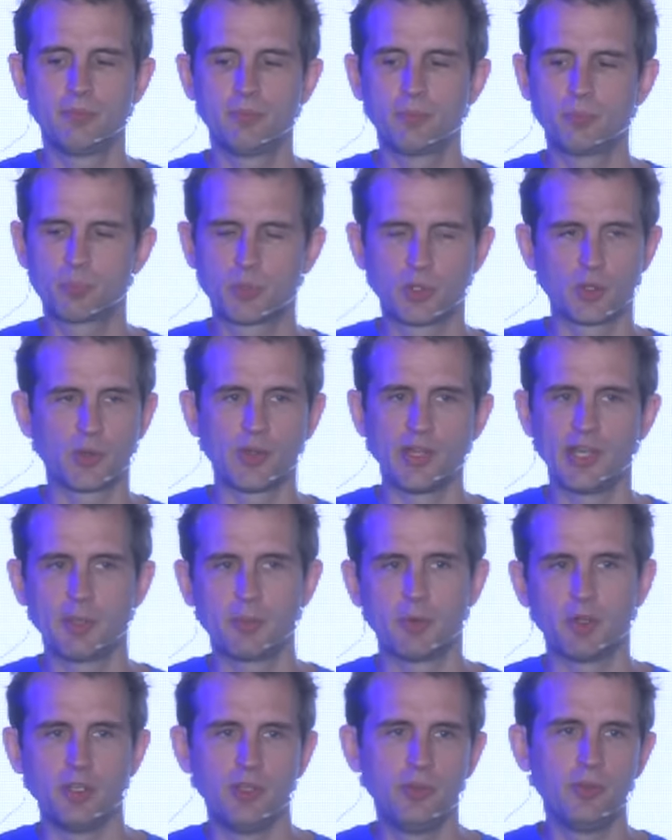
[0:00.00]
program
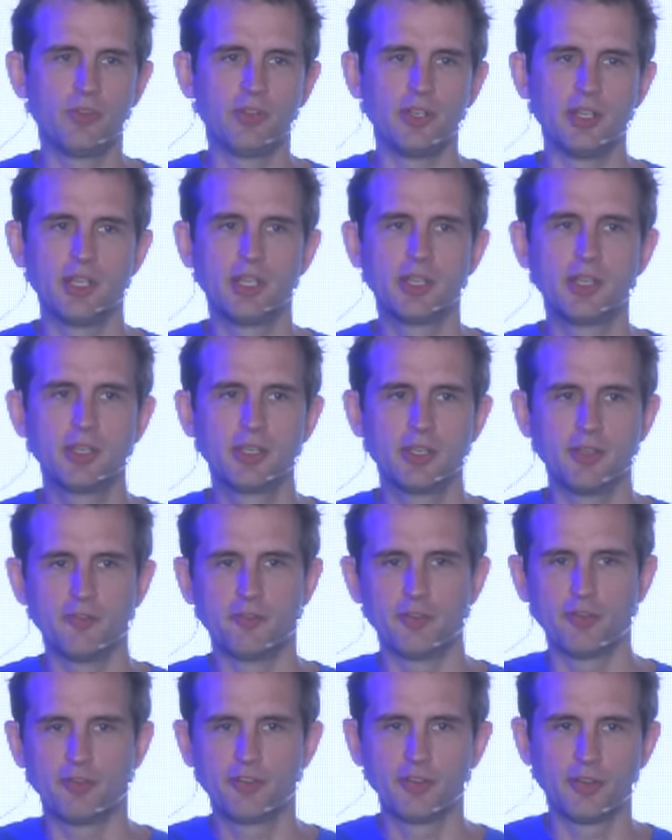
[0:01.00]
or user can
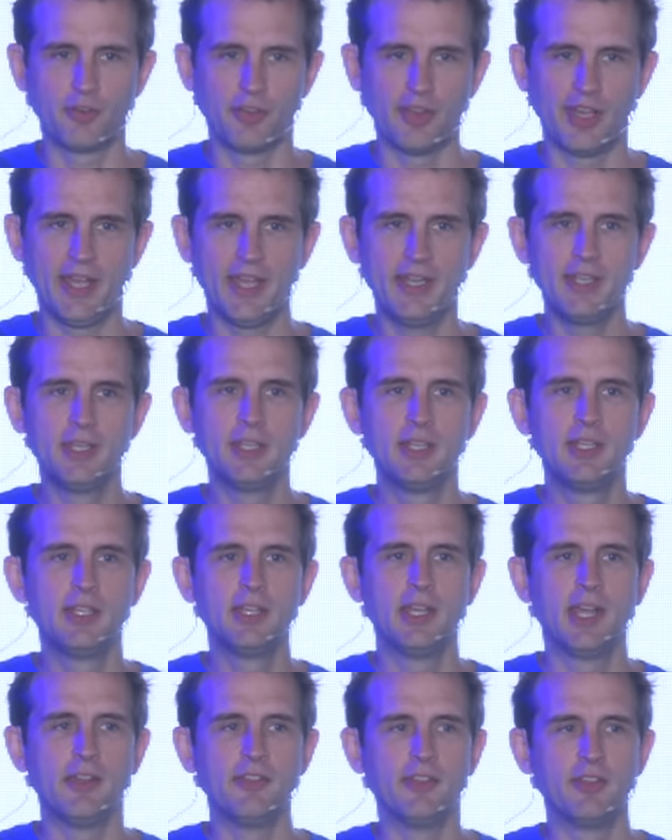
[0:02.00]
fulfill that,
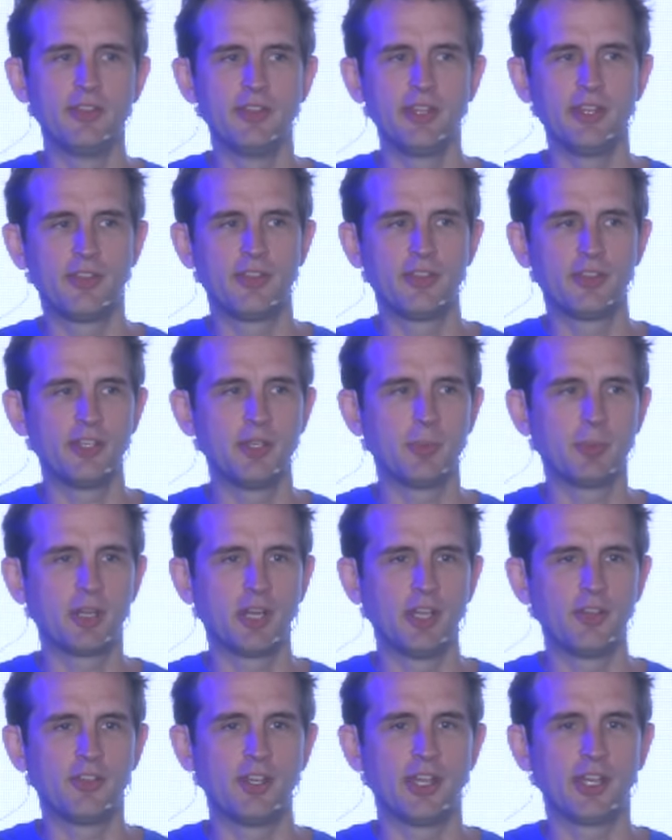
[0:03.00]
and then the Ethereum
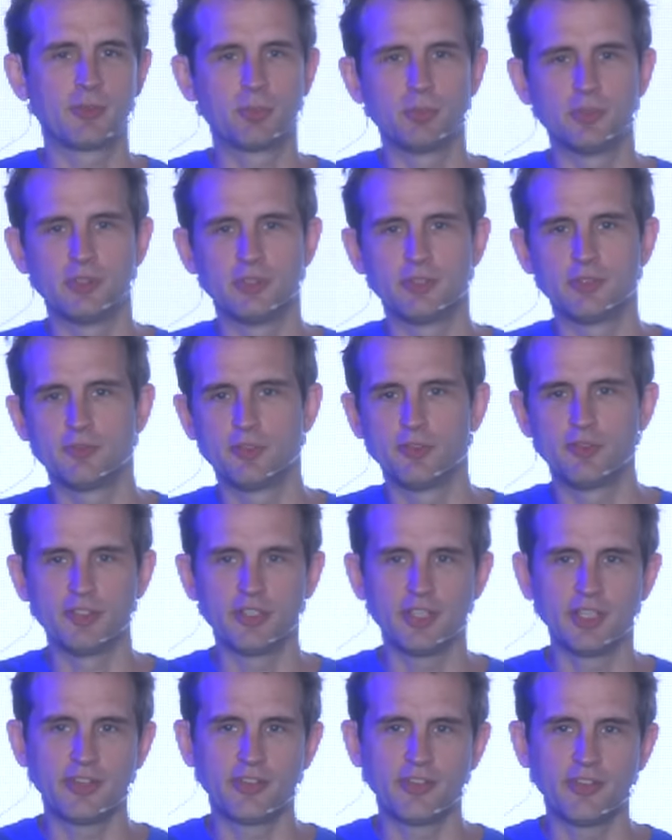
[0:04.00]
contract will fulfill
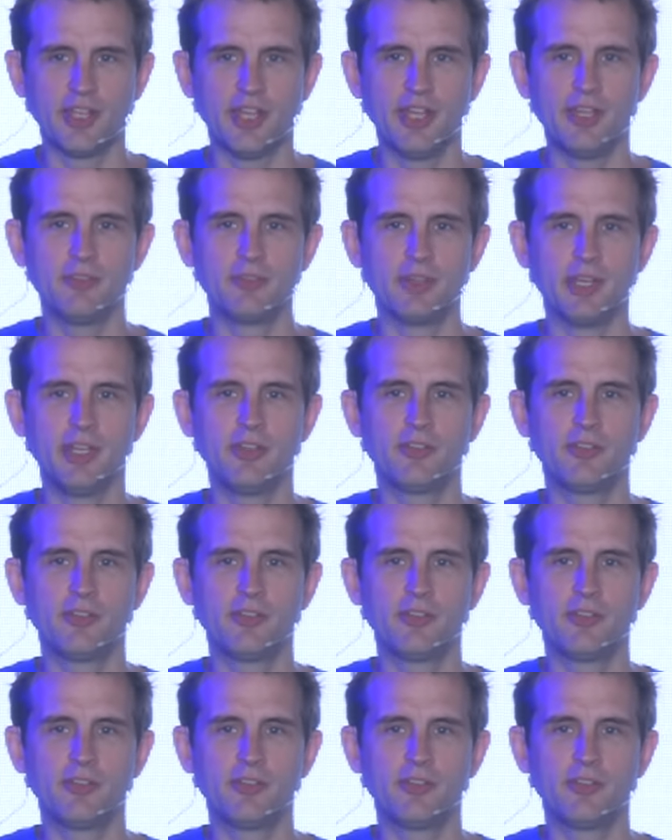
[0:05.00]
its side, right?